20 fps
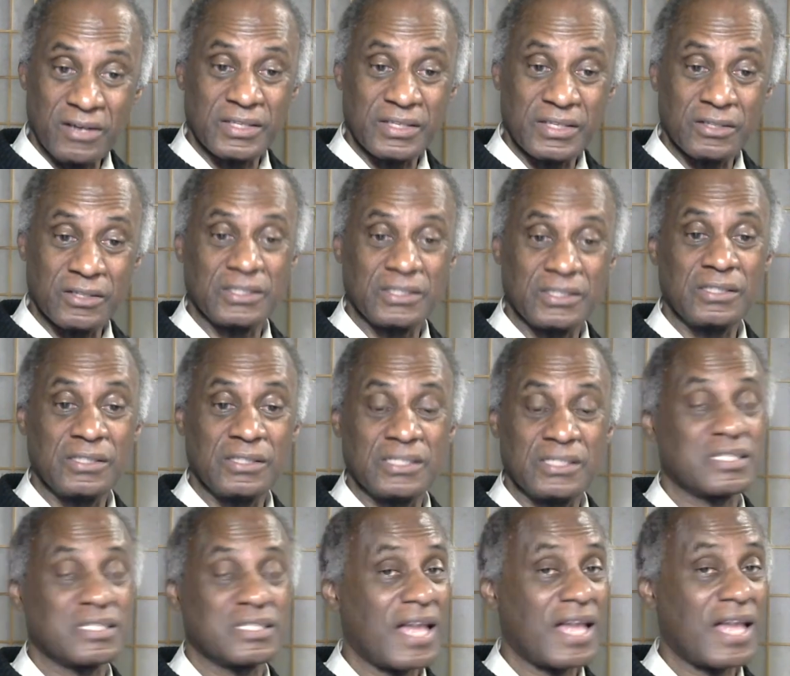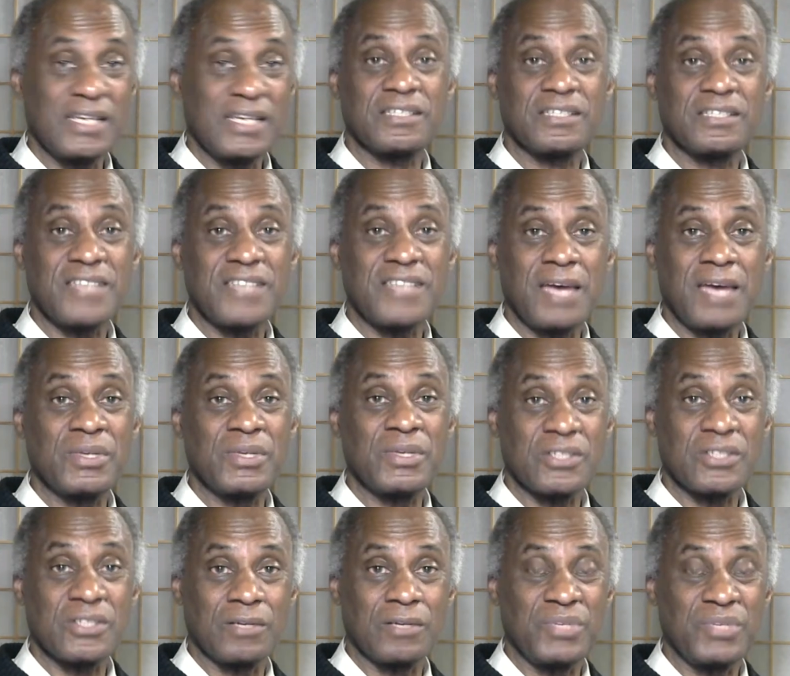There's a lot of entertainment. Is
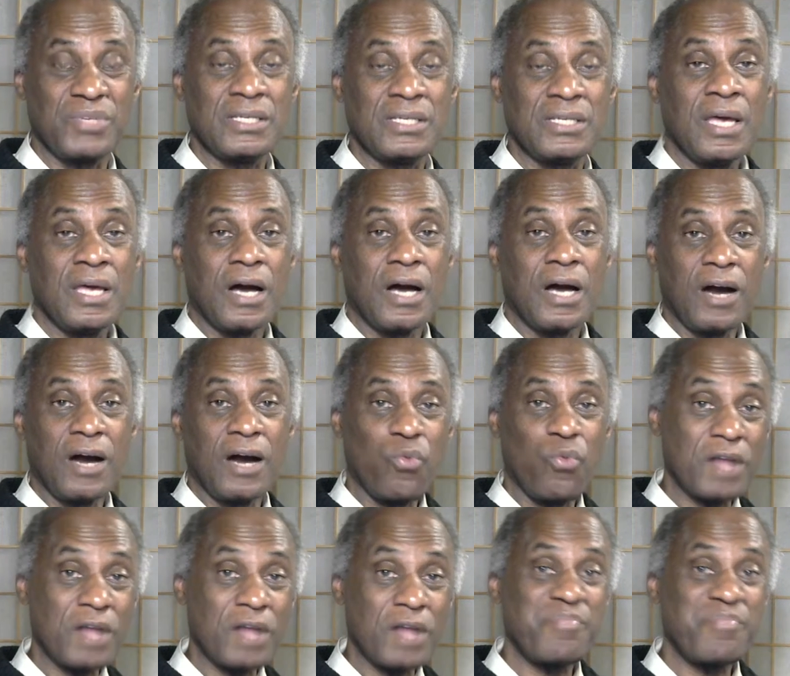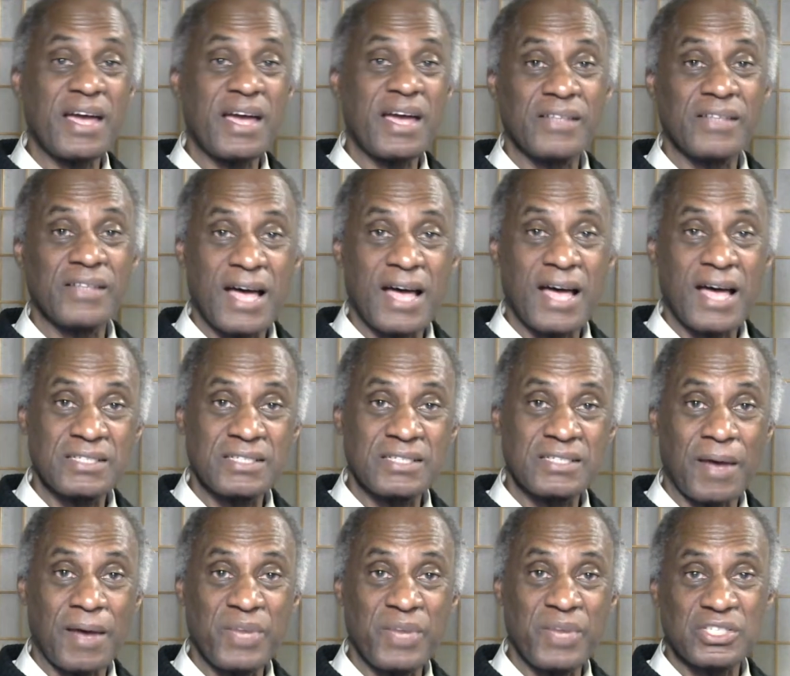going to be one bailed out.
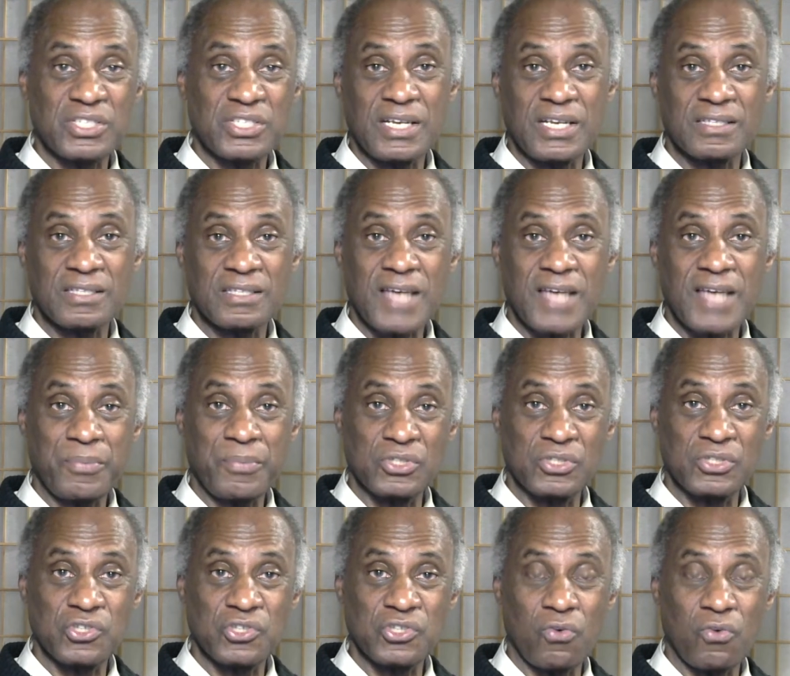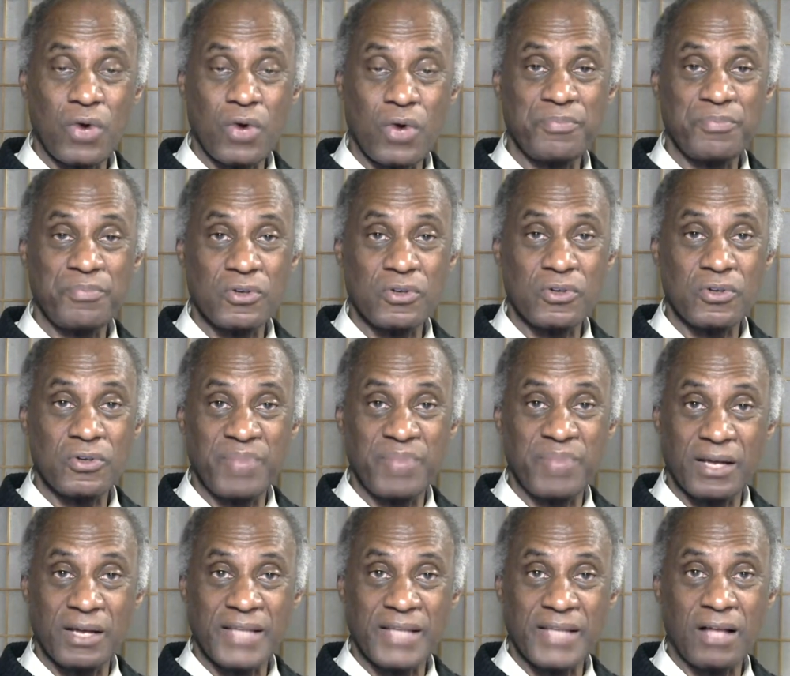I mentioned it at the top of the show. One person
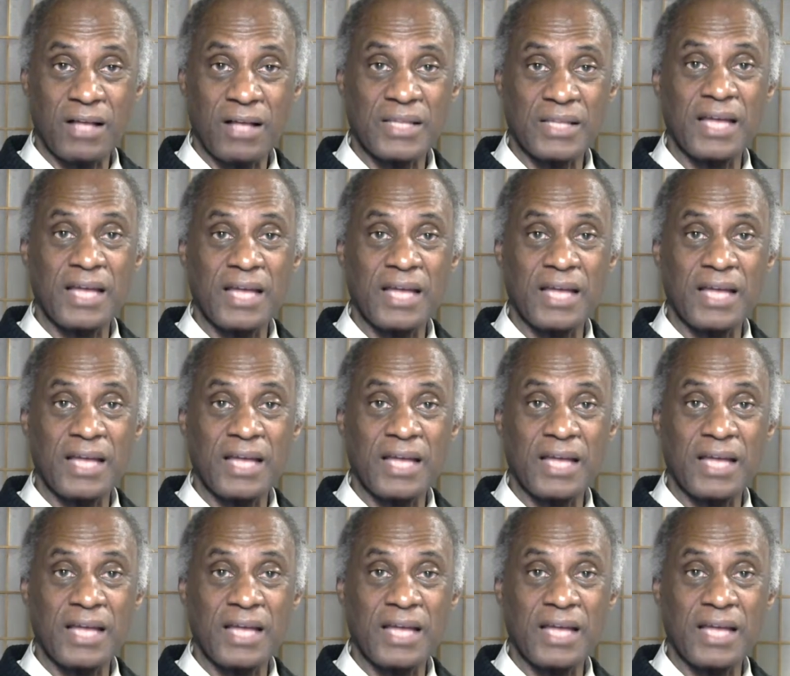bailed out.